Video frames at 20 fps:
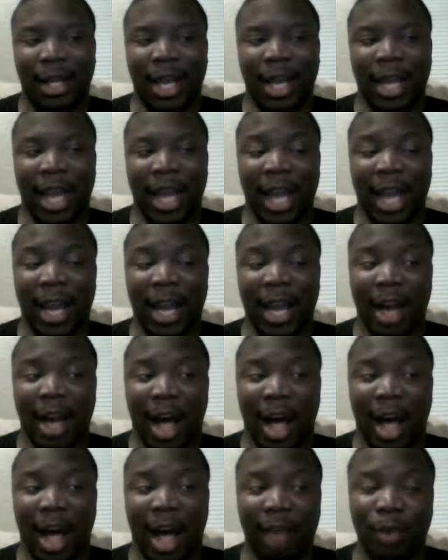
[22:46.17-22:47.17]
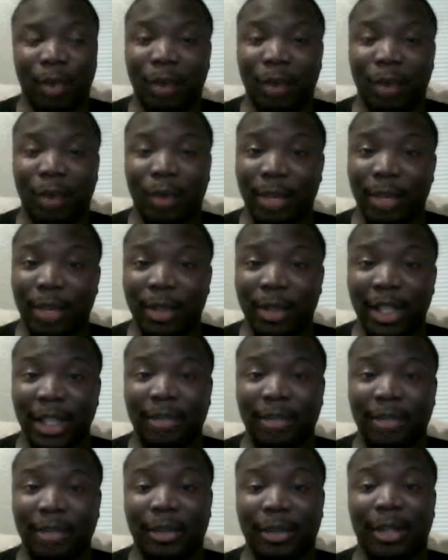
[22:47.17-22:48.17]
And I'm normally a
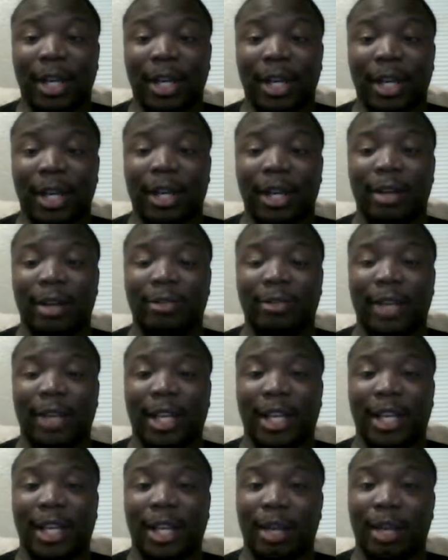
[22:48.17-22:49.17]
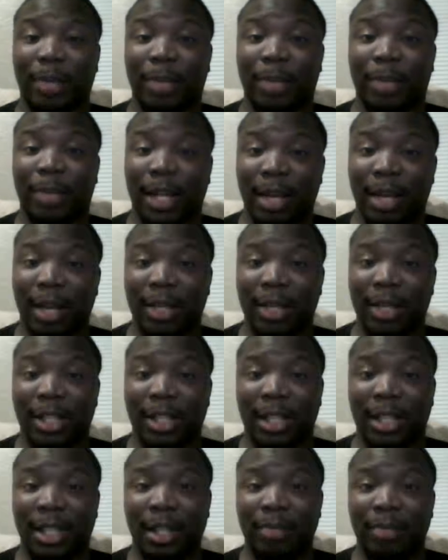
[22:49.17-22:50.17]
believer of an up-and-coming
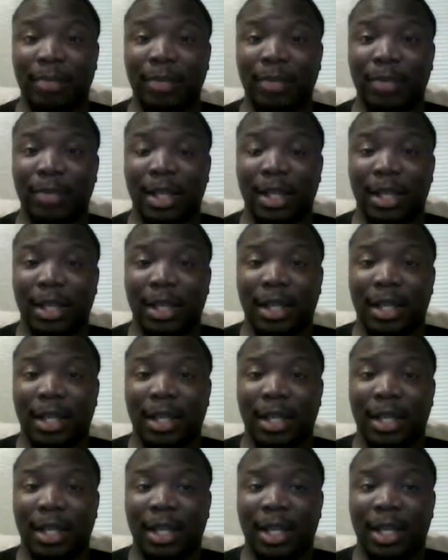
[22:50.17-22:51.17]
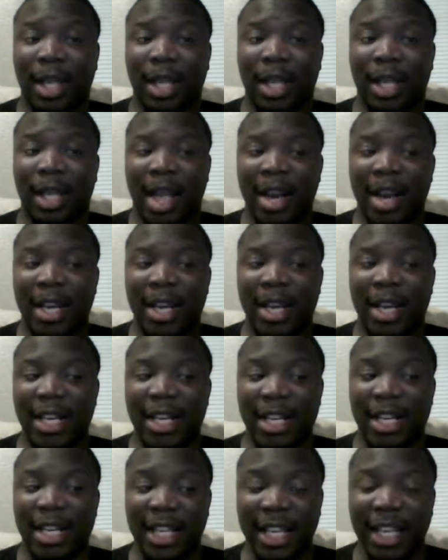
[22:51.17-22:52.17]
team
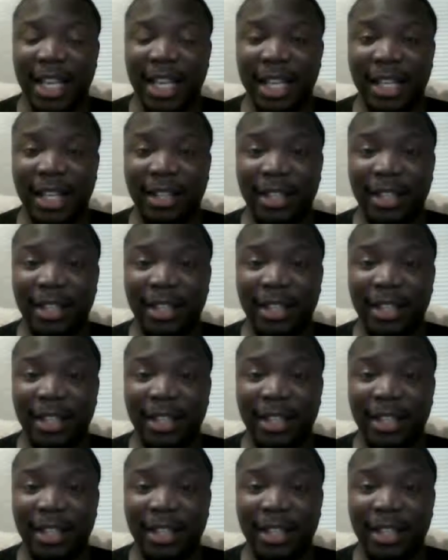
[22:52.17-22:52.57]
needing